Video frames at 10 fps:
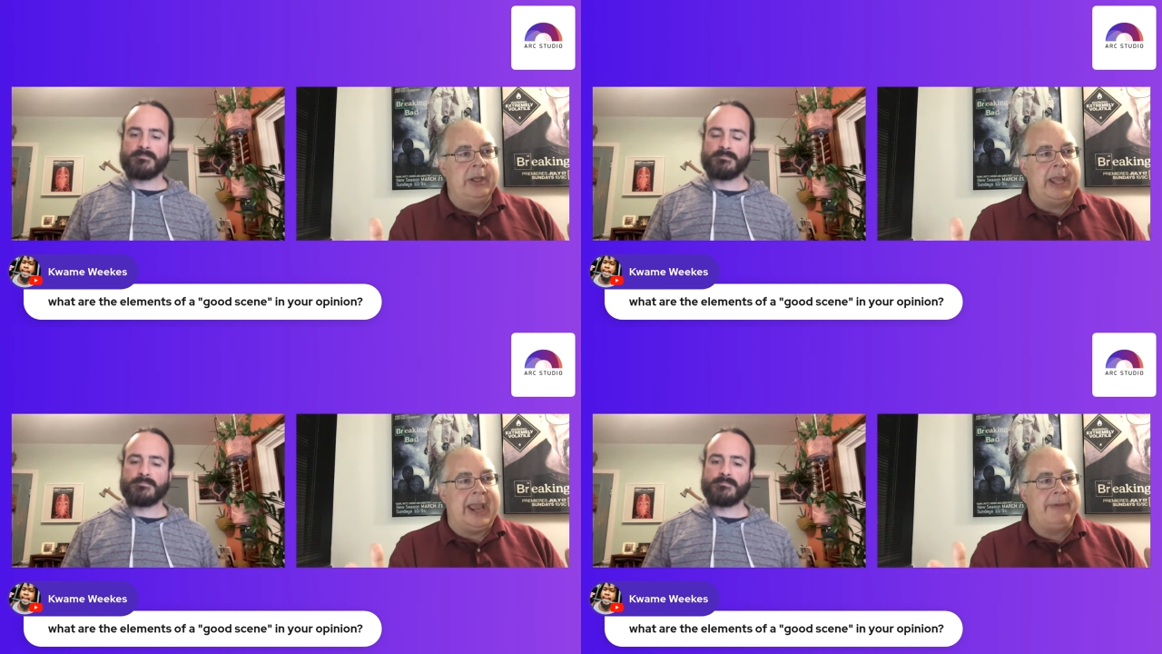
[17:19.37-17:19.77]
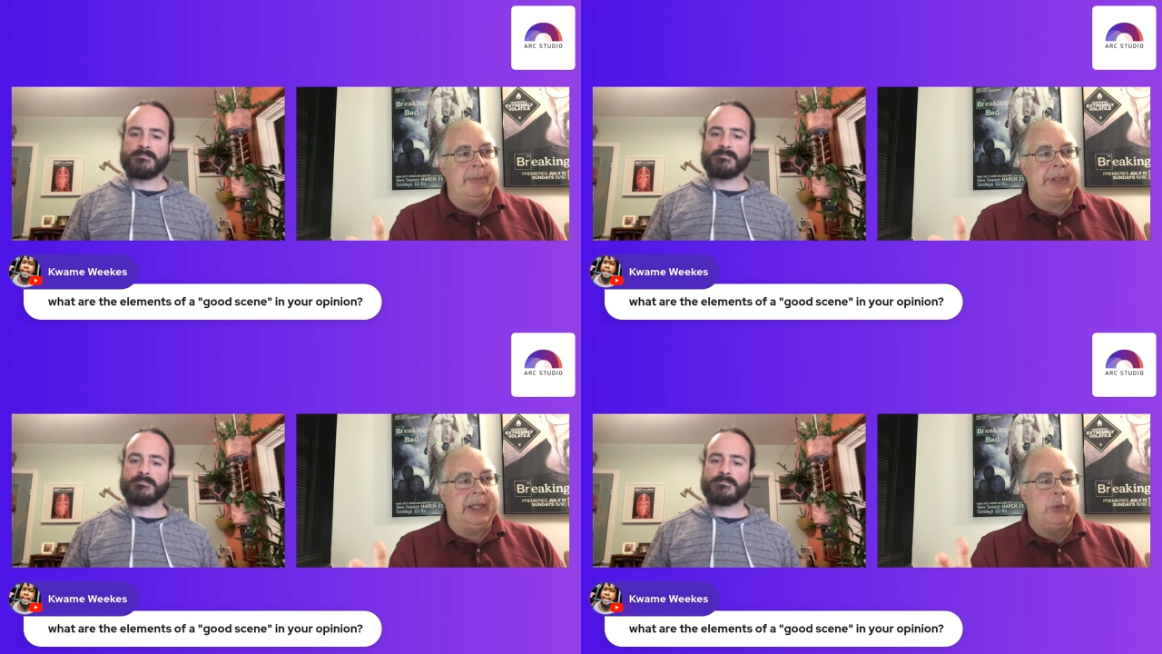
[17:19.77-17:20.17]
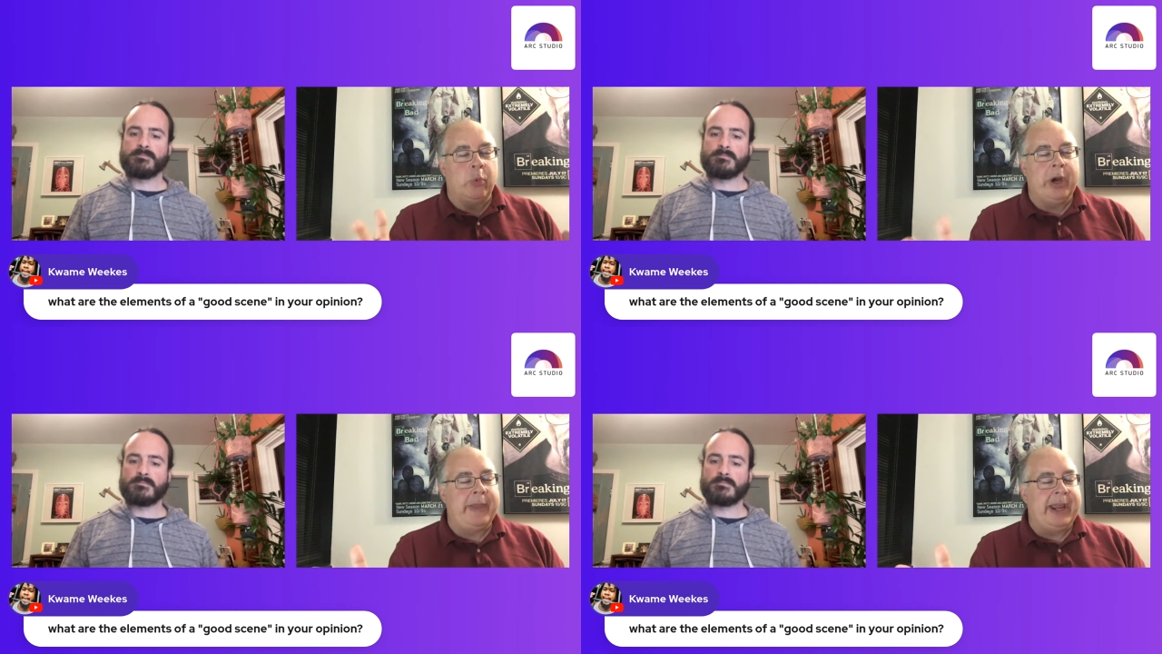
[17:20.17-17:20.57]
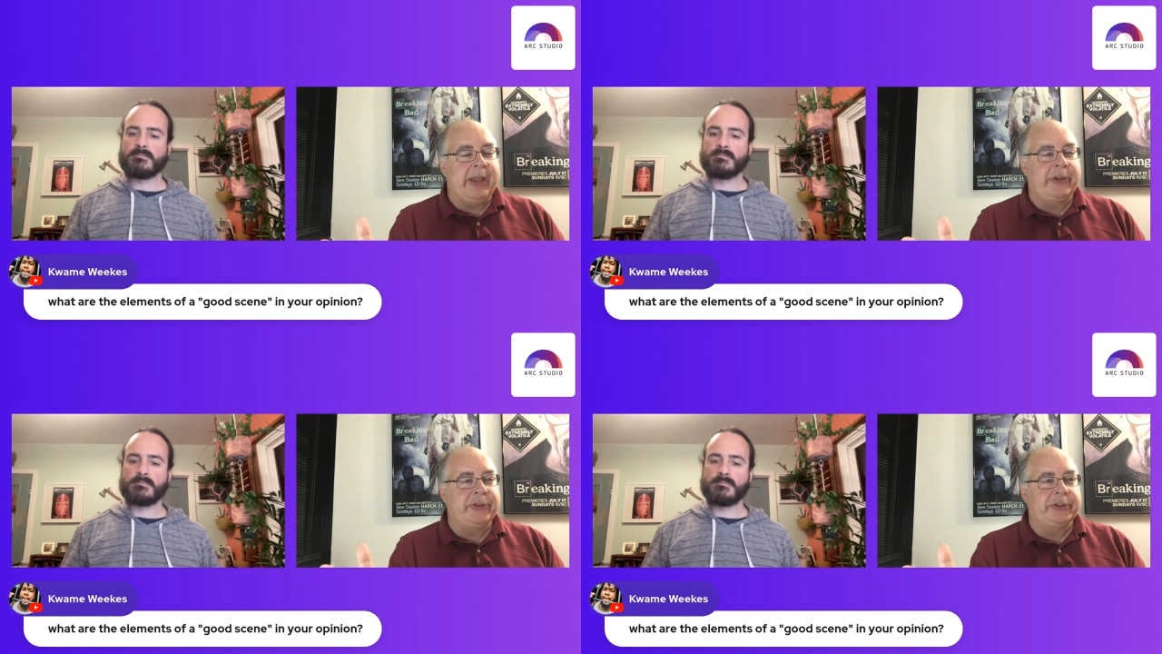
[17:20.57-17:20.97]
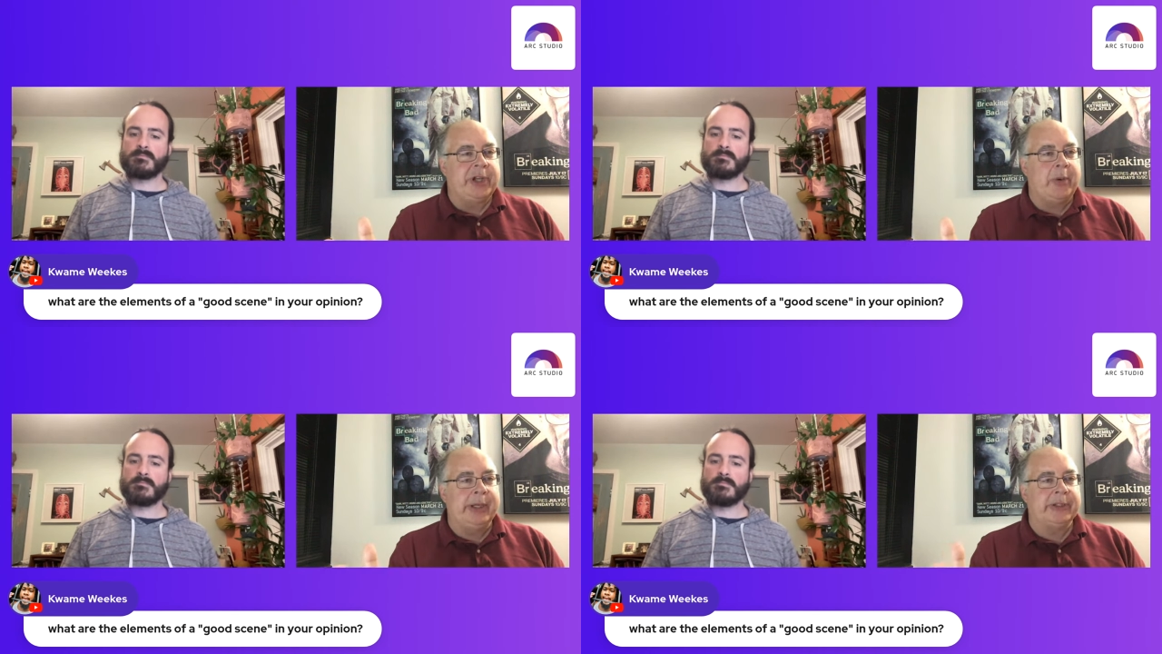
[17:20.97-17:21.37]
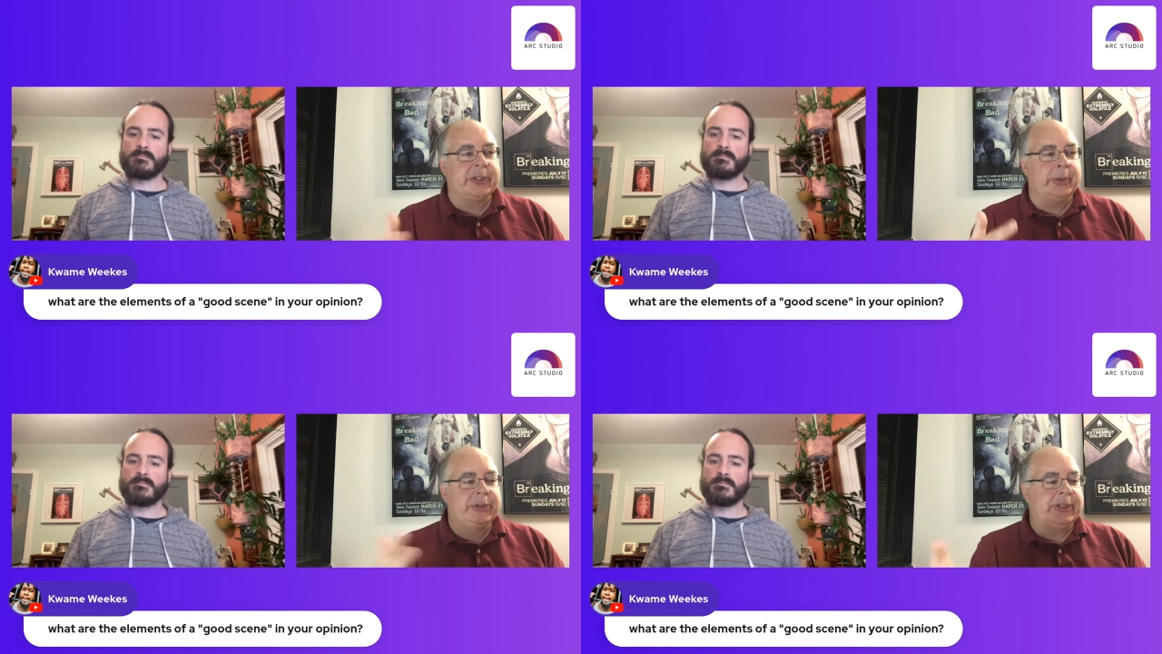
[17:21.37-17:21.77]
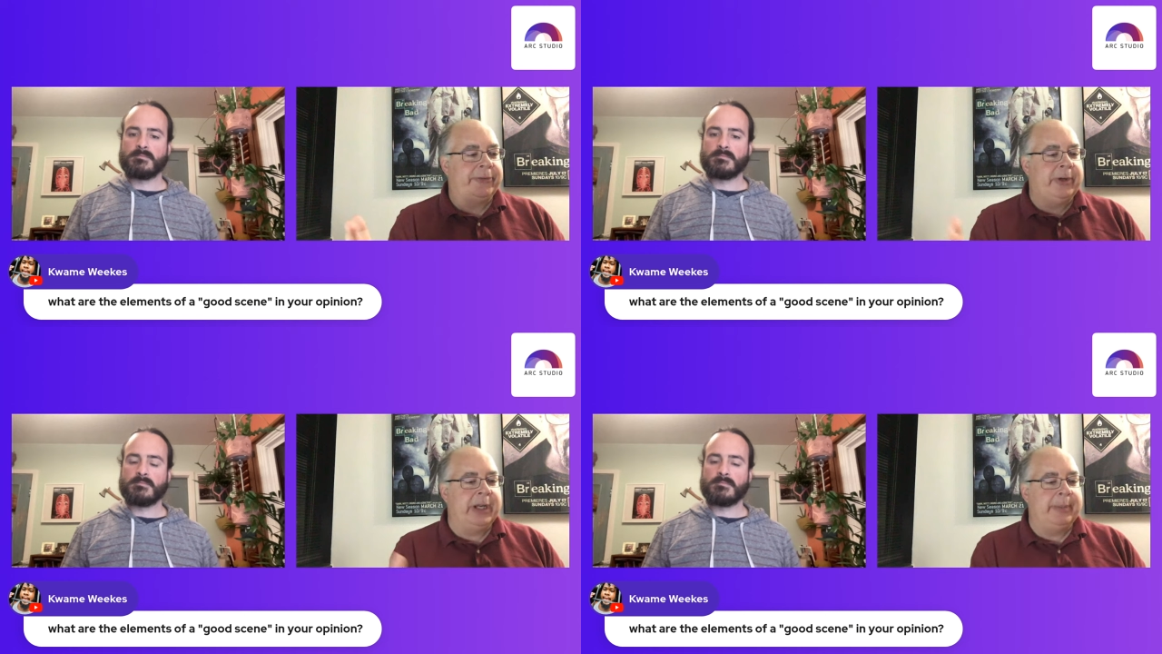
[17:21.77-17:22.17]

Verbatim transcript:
Speaker 1: have it be like, where the hell is this going? So it's different.